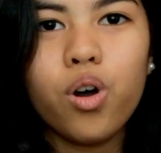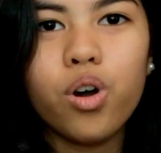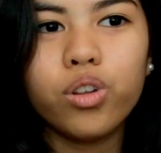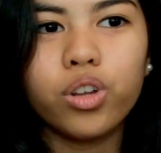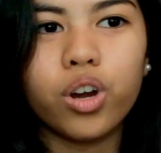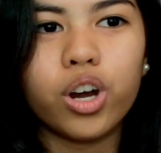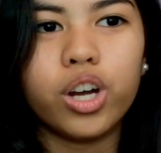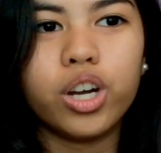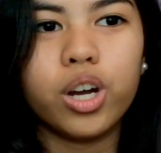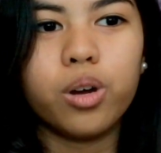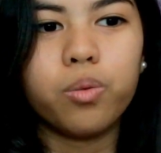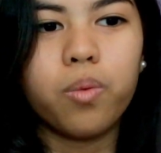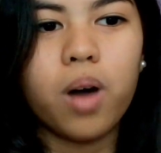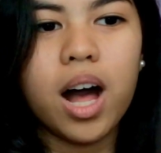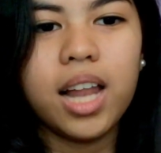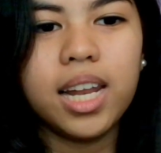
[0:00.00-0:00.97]
phone or
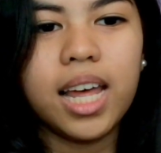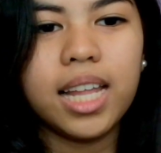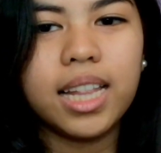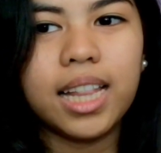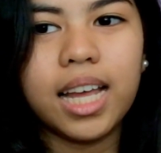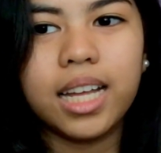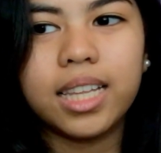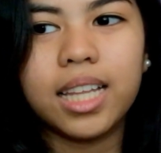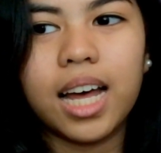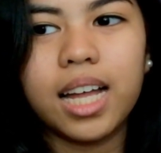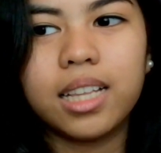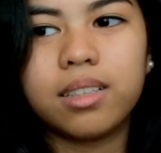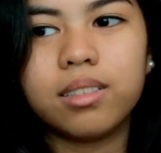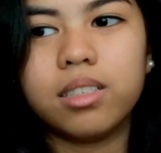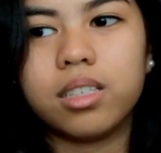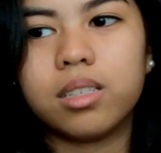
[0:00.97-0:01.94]
your wallet like
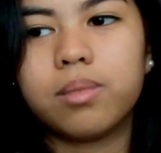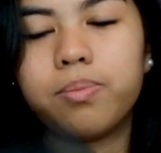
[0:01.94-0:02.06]
that.